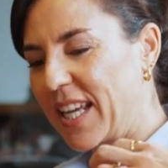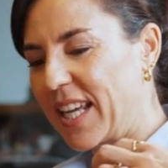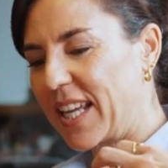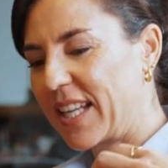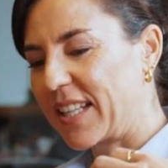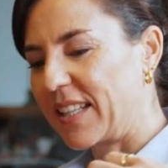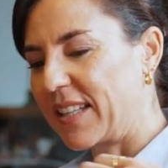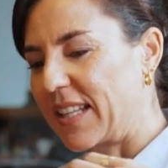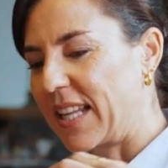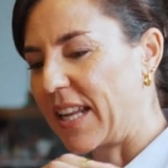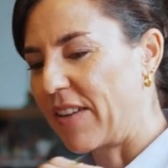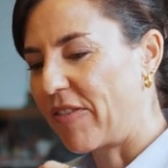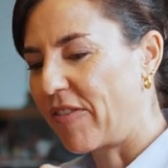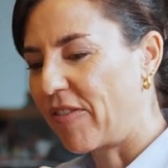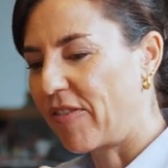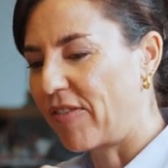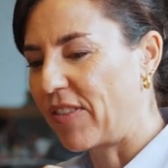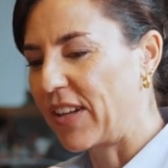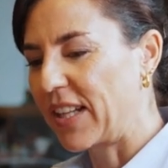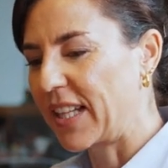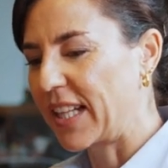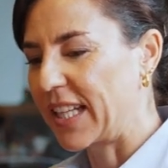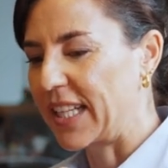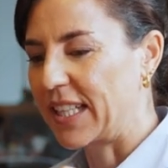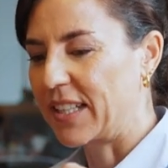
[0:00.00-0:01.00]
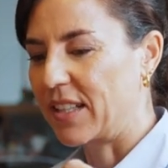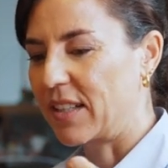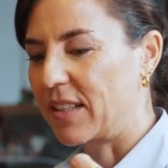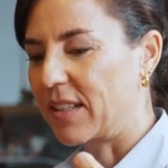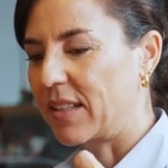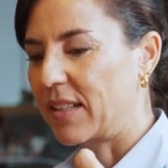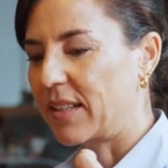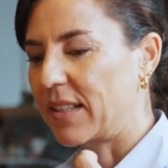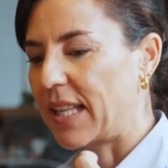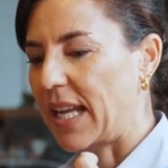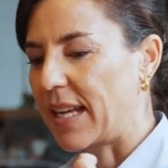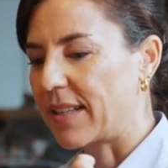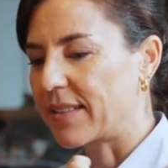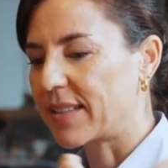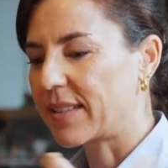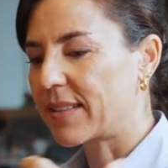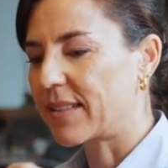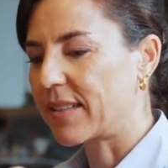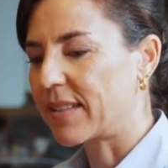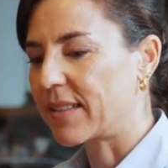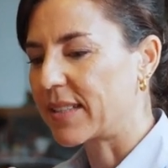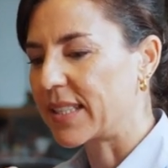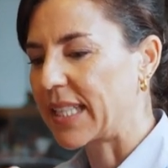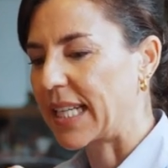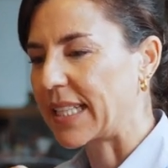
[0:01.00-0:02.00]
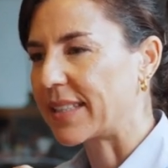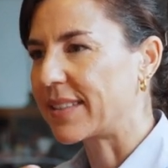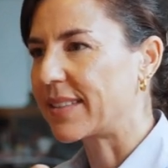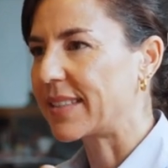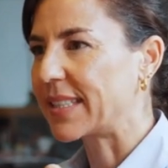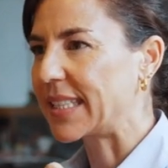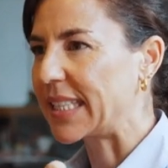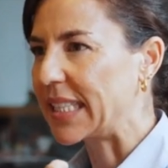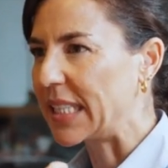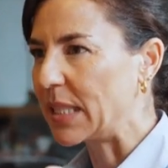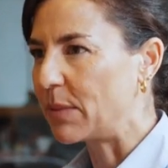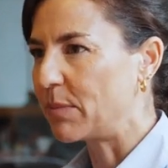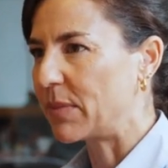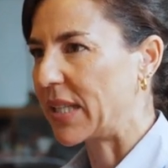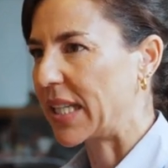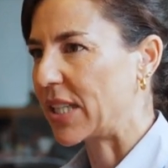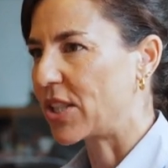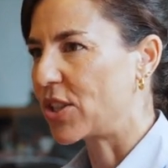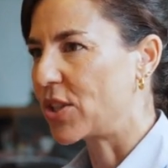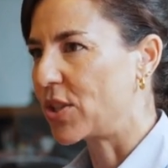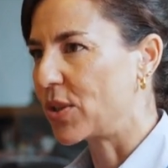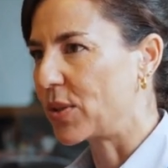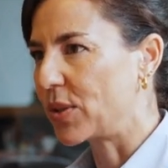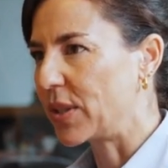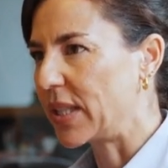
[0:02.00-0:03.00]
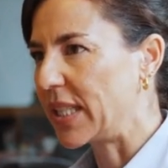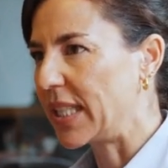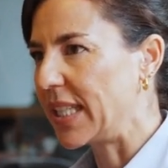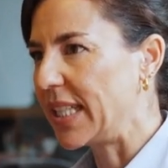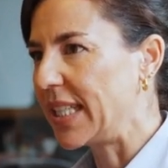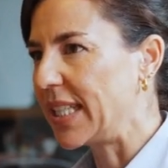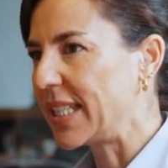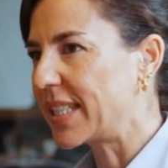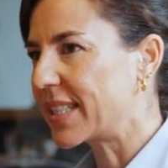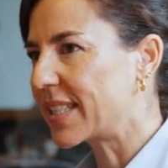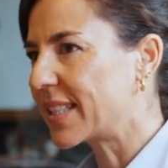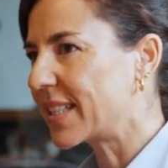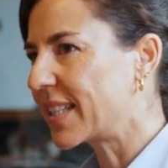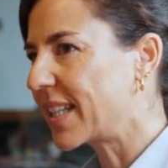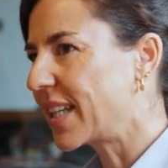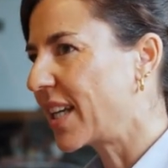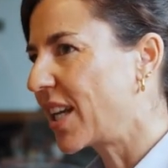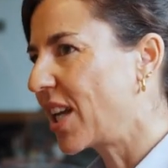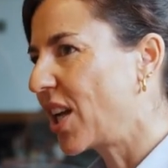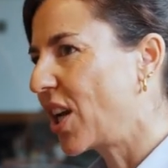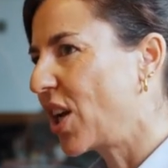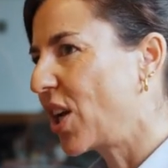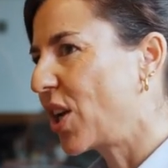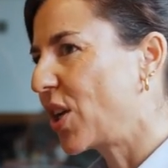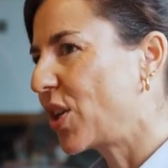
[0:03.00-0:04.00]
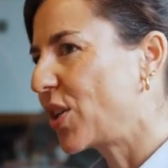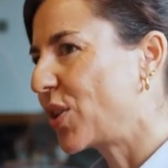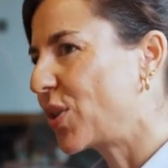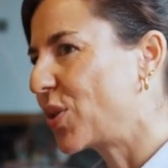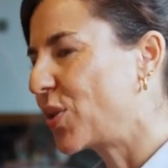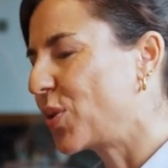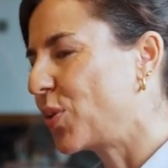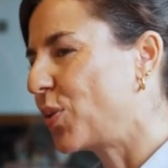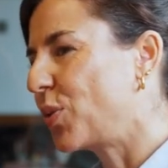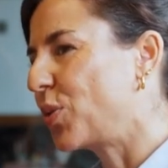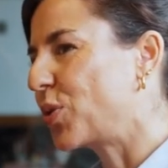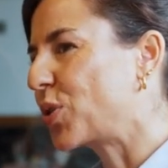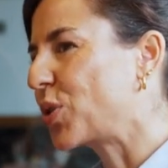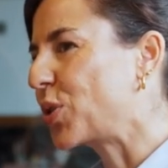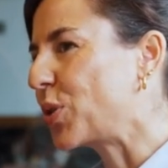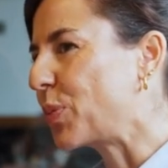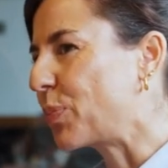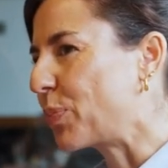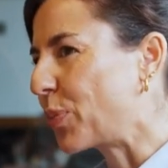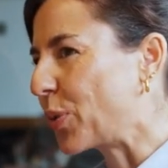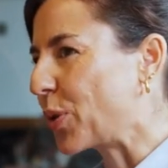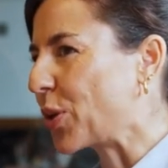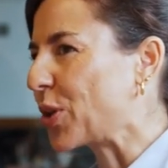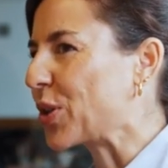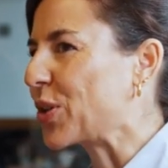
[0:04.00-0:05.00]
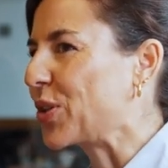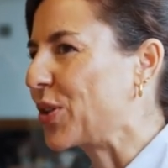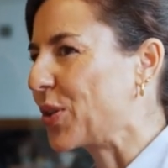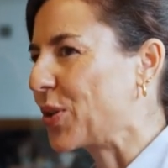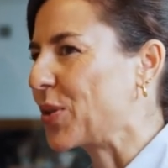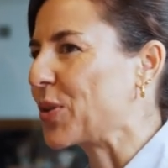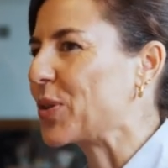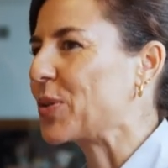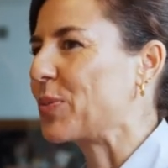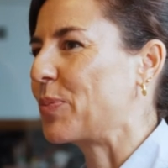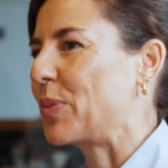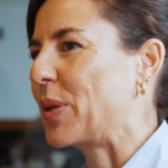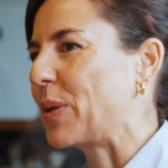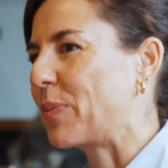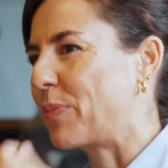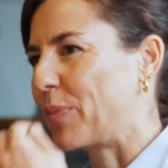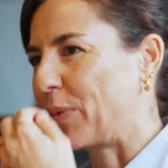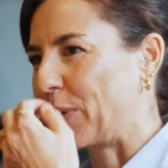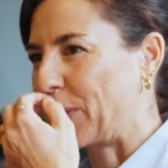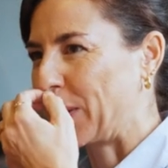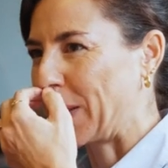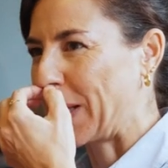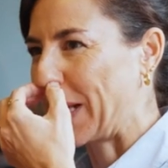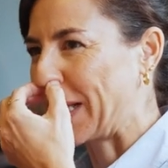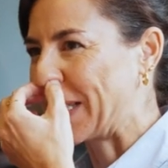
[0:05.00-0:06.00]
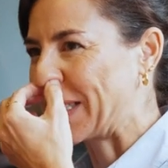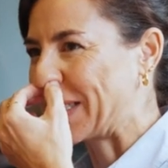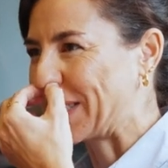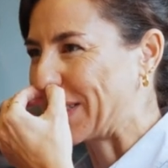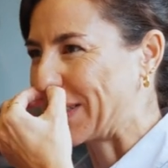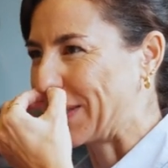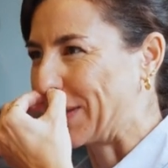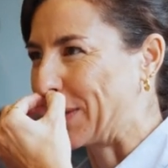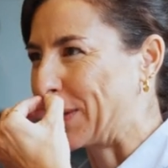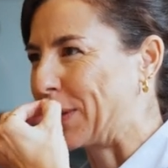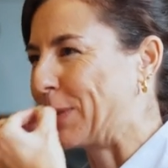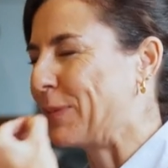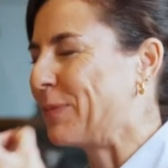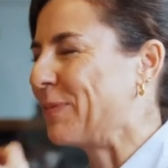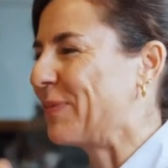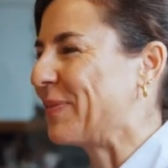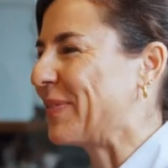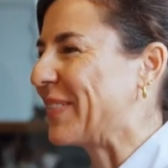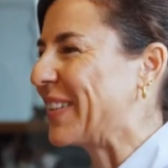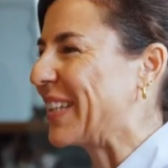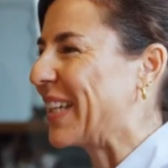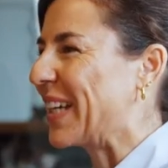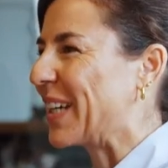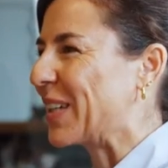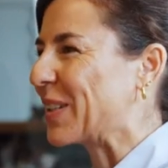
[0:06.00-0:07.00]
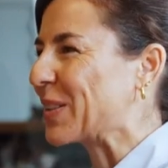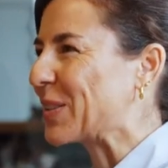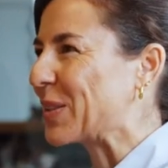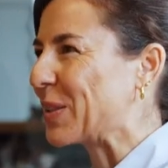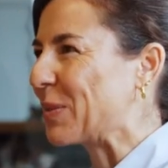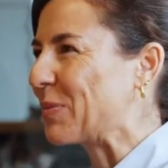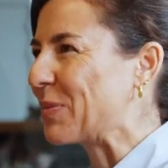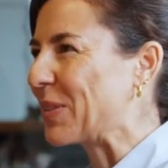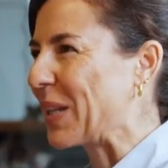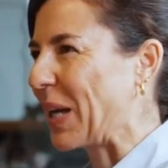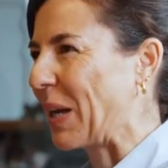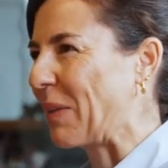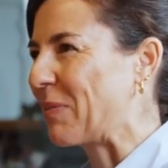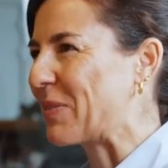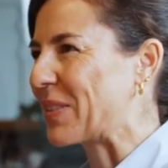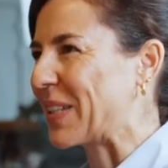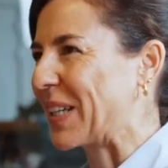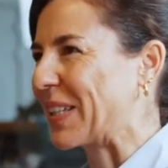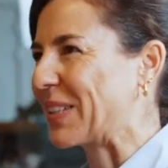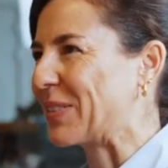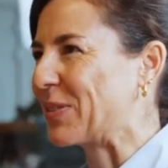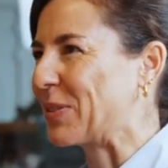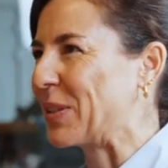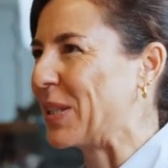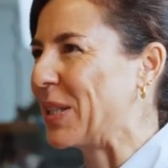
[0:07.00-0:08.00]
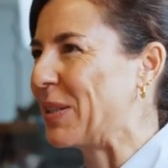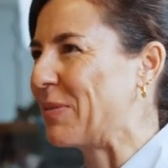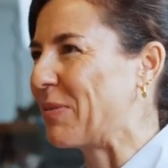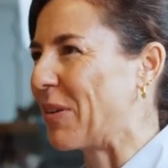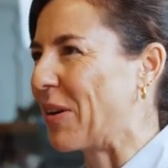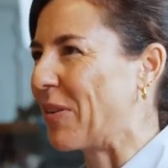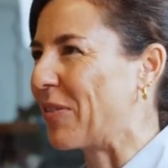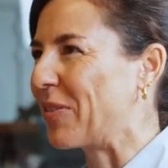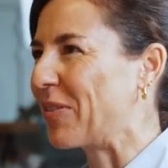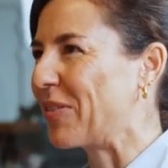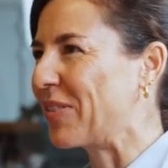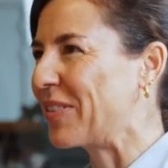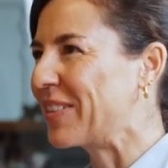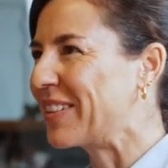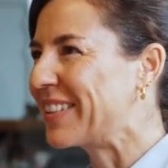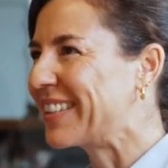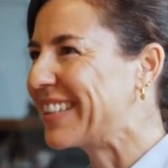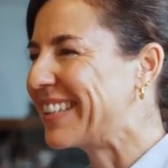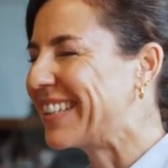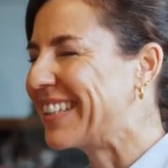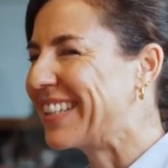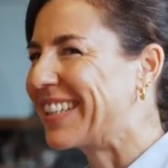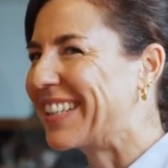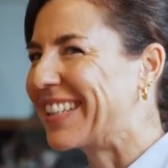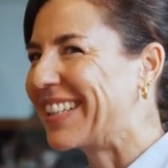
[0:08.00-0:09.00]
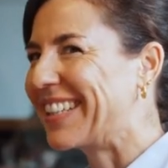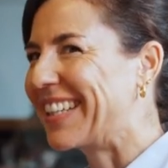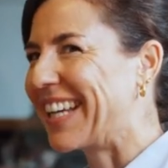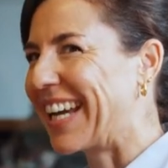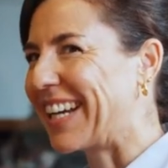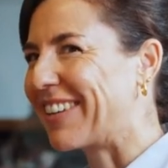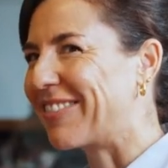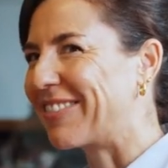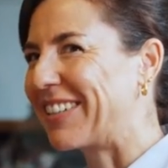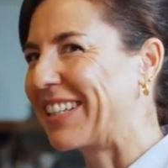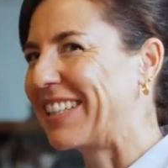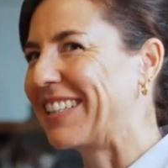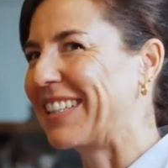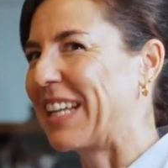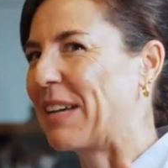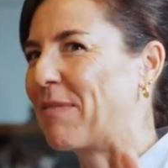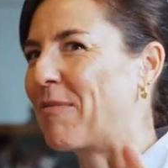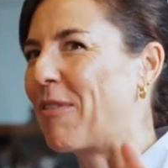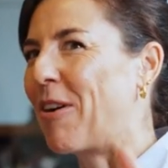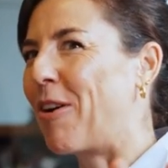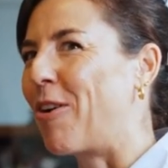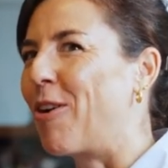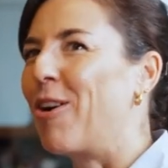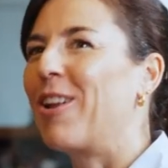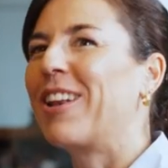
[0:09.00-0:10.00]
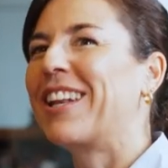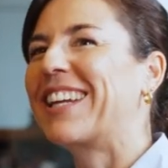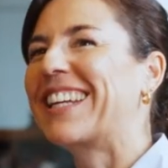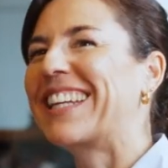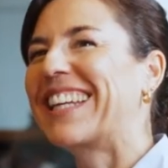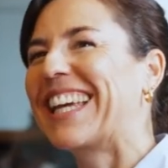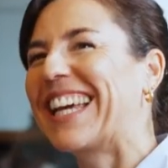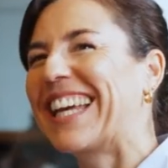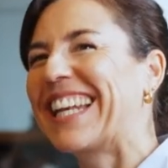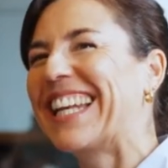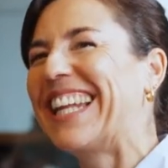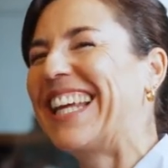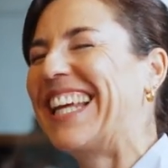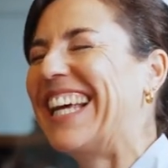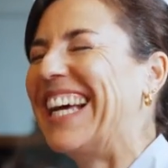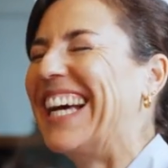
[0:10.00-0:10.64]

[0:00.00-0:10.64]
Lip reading: they fill in that team that you need to support those people. And so, sometimes I dream of gathering them all again.